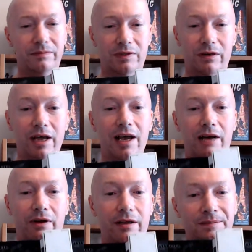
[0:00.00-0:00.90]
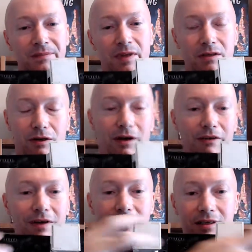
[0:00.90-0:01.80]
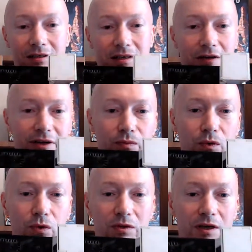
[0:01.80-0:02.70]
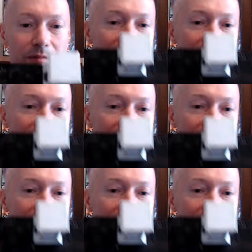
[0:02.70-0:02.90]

So anyway, so I've had this covered in walls and I picked